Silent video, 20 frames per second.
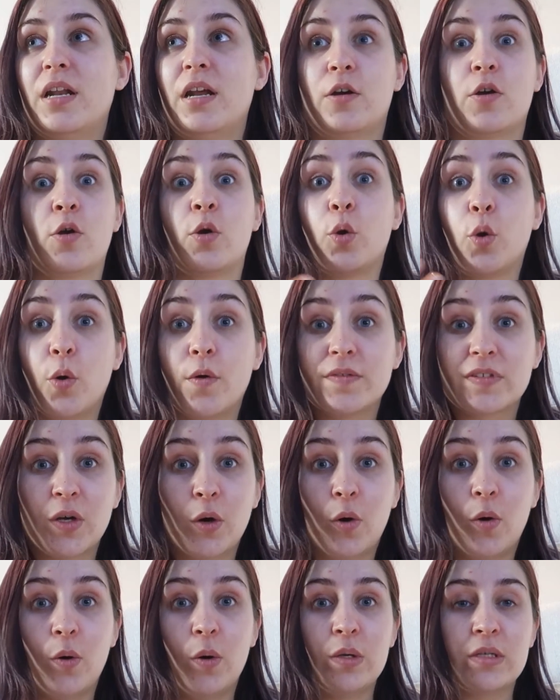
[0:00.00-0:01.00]
a clothes
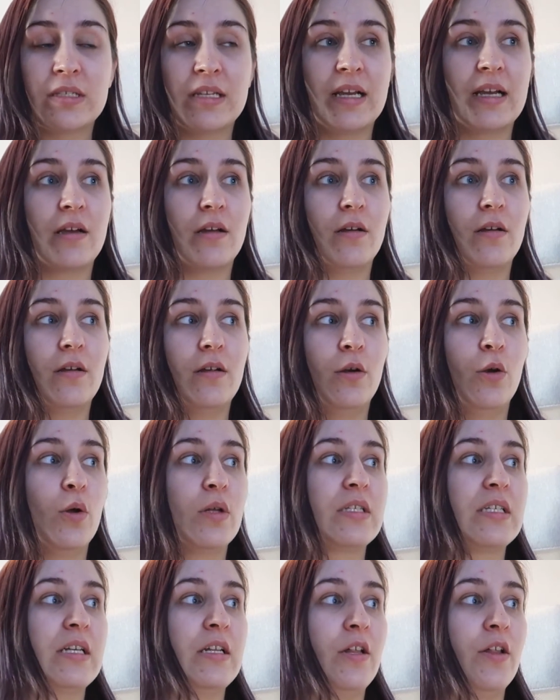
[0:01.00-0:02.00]
horse, like
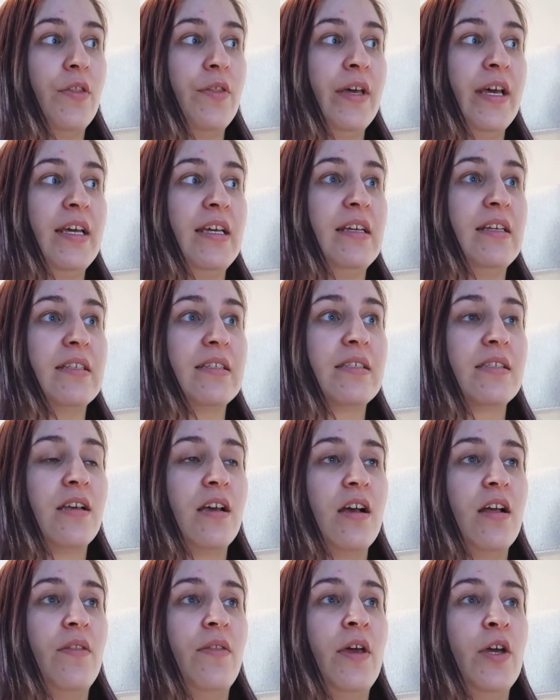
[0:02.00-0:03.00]
loads of little things
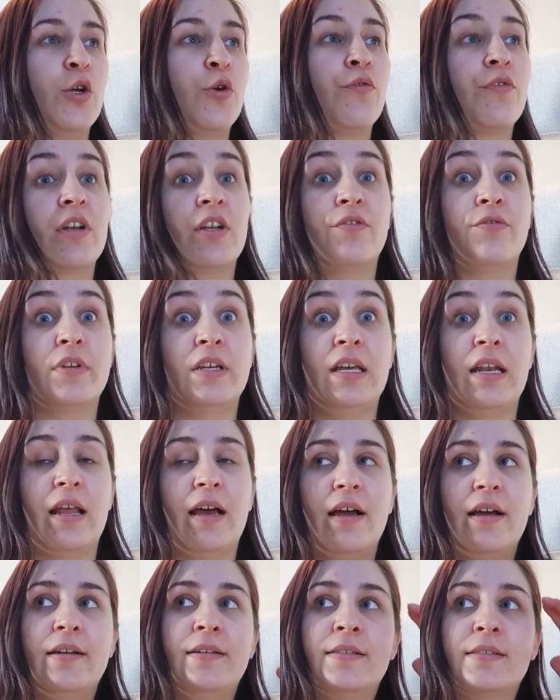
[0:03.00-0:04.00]
that you don't really
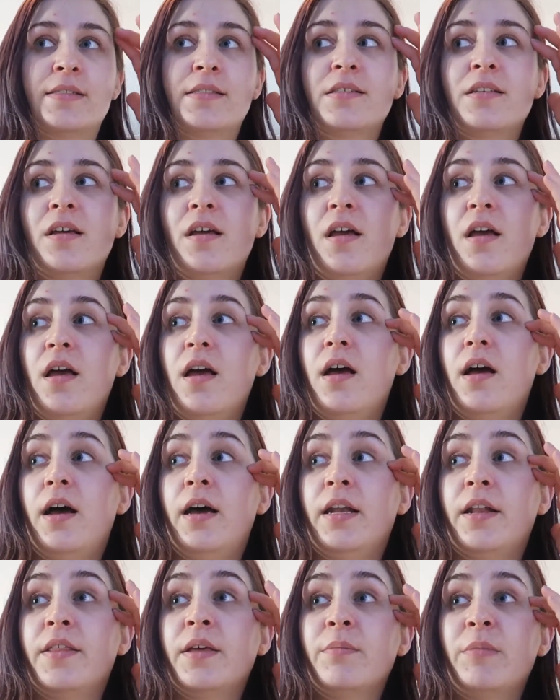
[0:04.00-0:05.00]
realise.
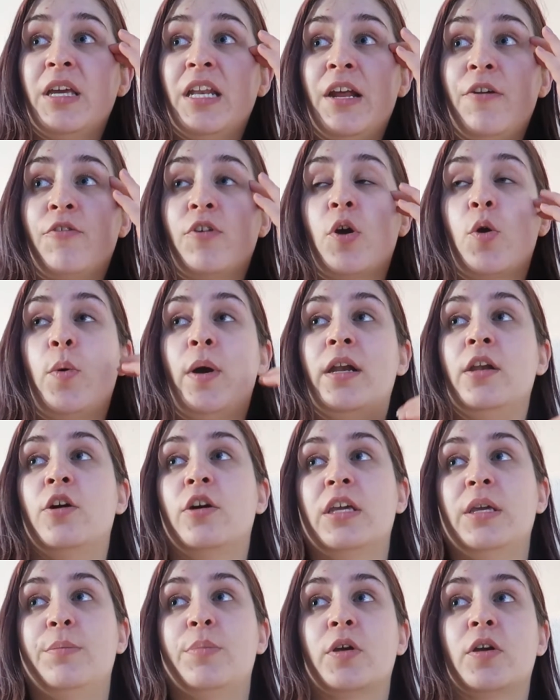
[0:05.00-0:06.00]
And I think me and Eric are quite
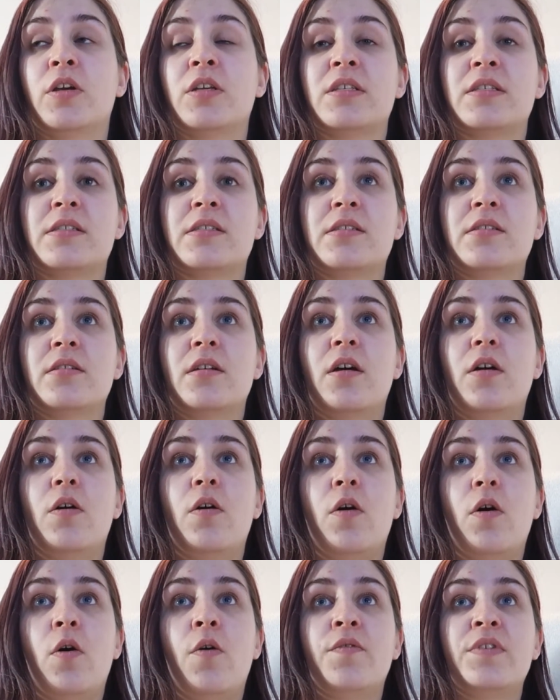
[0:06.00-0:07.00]
lucky because
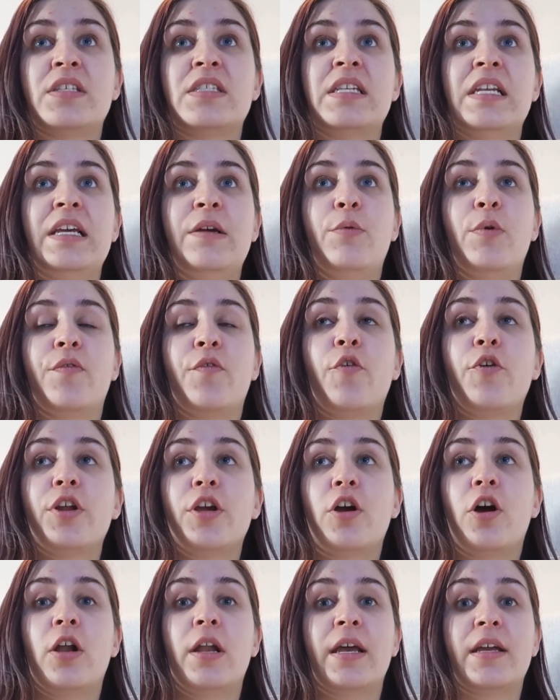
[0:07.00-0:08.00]
obviously we've
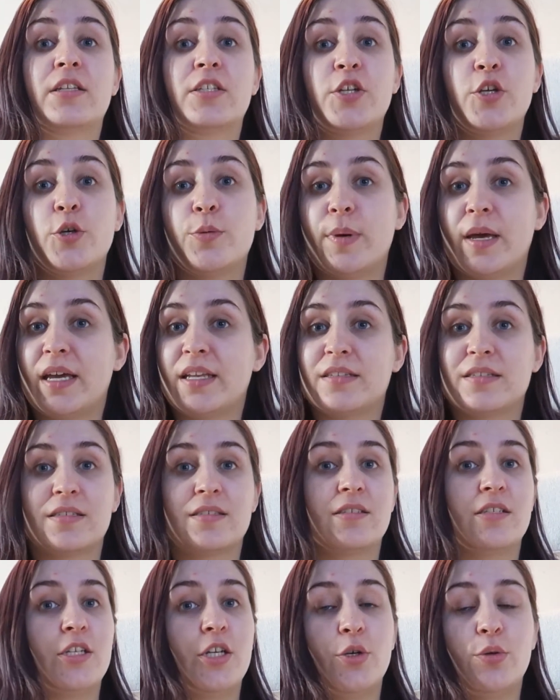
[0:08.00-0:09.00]
already got like 2
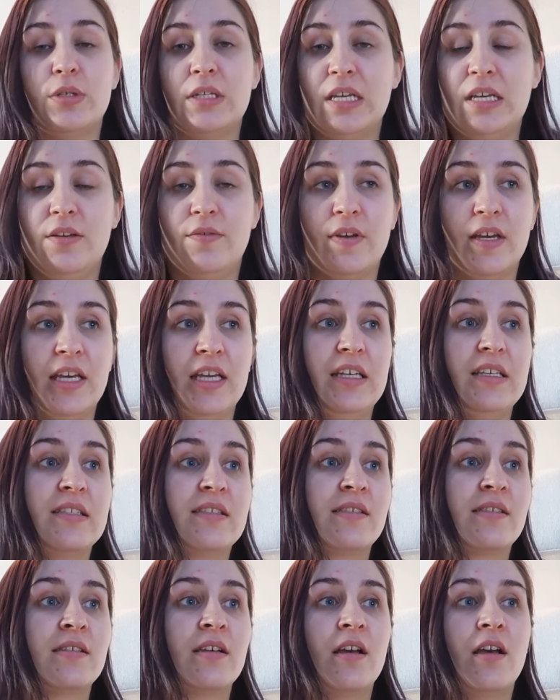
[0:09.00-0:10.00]
beds, 2
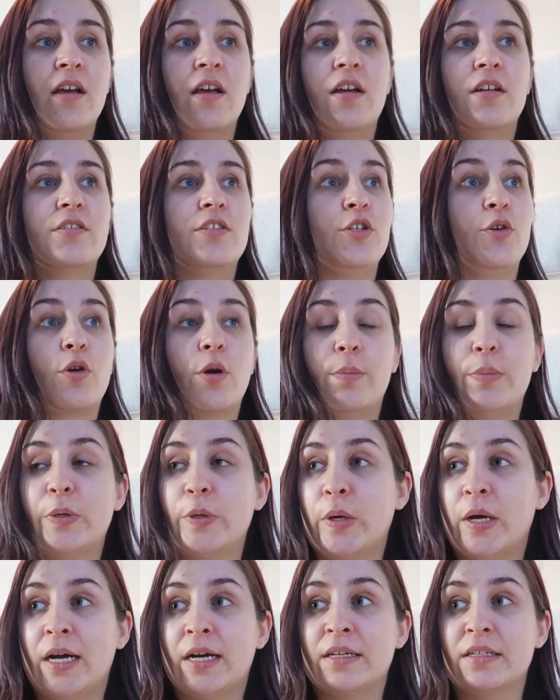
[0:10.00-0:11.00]
TVs, 2
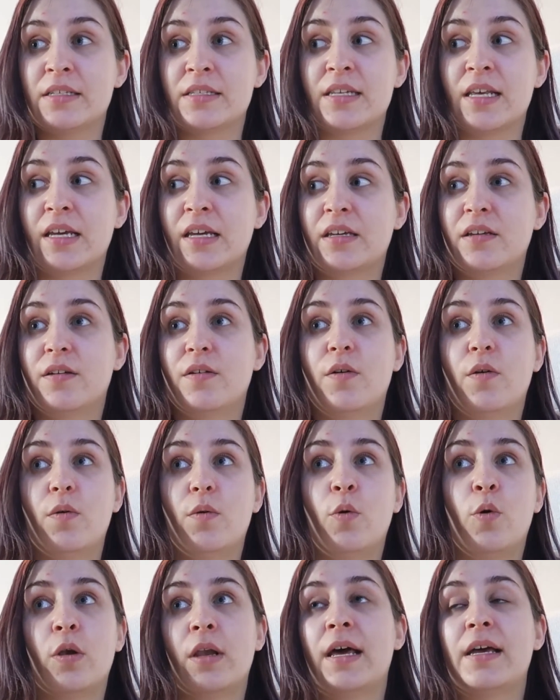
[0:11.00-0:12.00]
computers, like
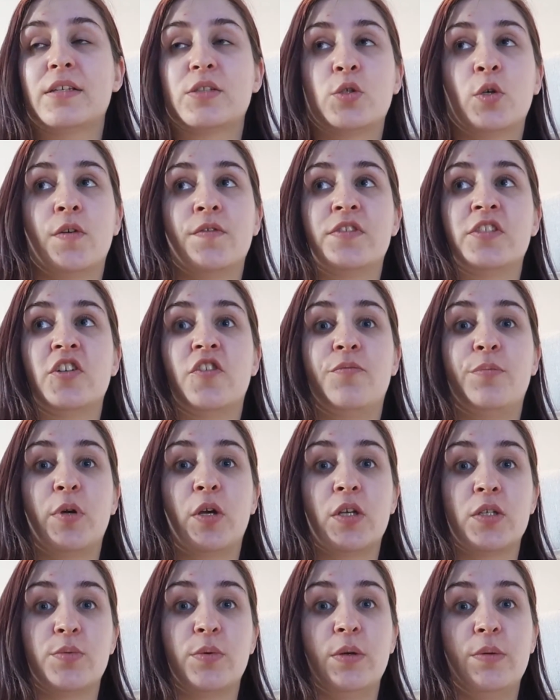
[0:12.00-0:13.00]
all that sort of stuff,
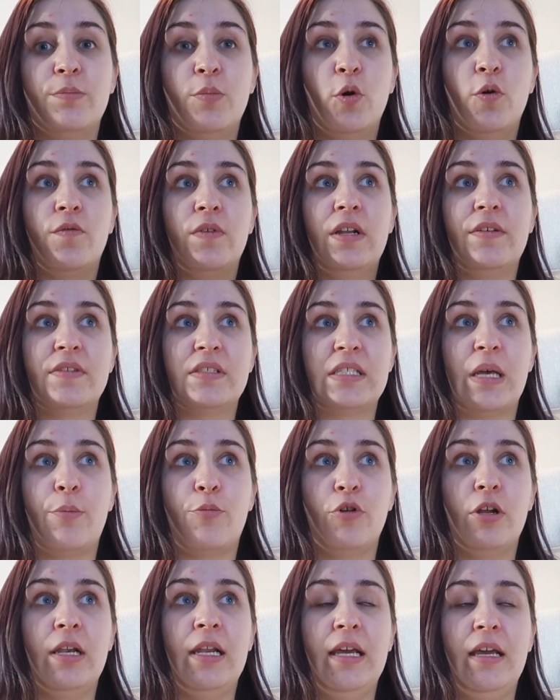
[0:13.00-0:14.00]
because we both live
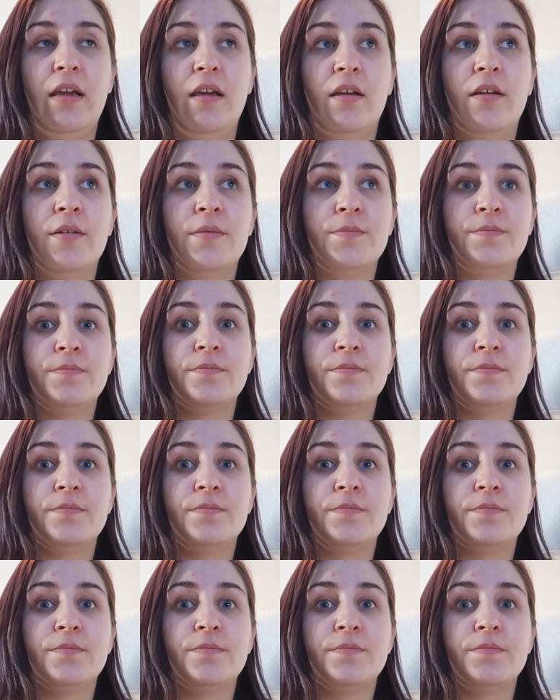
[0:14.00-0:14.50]
separately,